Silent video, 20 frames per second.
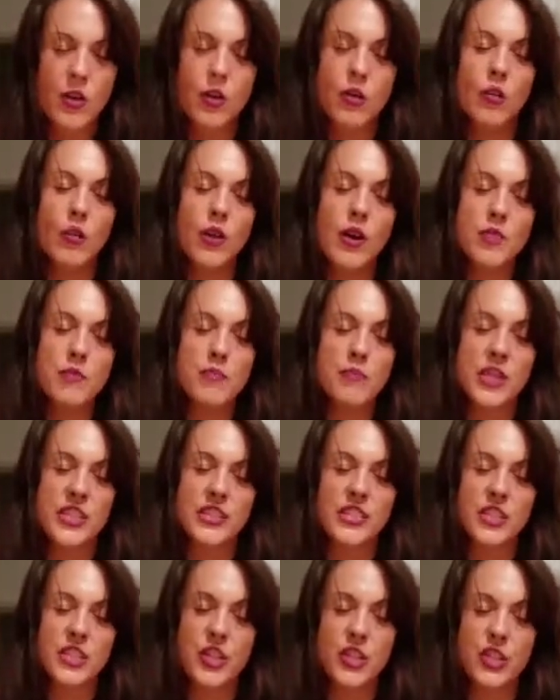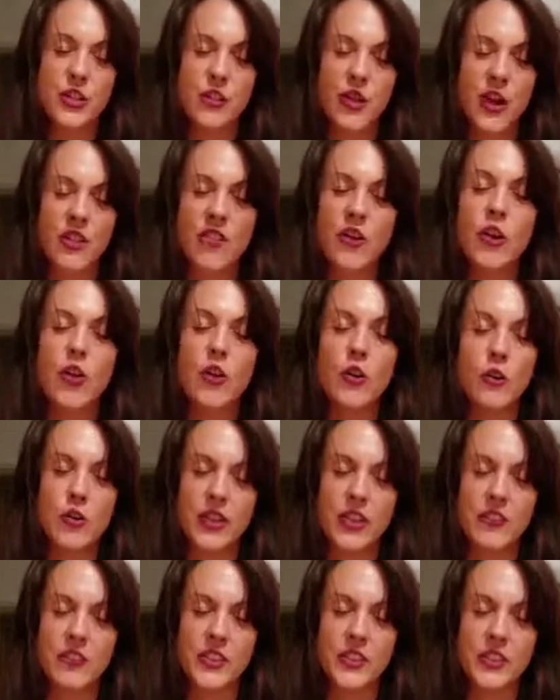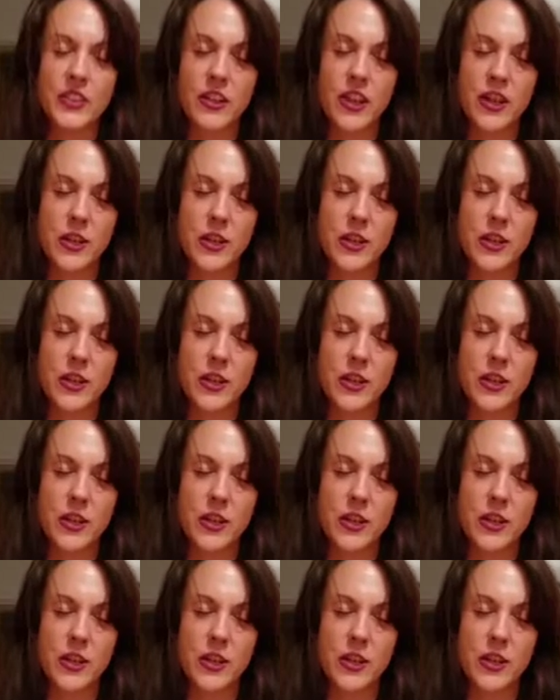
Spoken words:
What message do you have? Oh, and I've also got